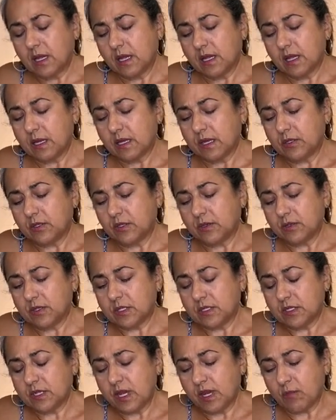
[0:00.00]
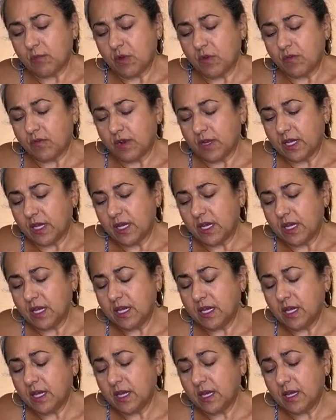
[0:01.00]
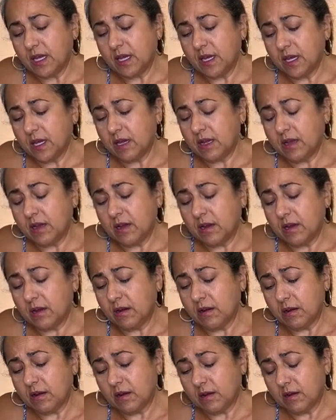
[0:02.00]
And I do the same over here.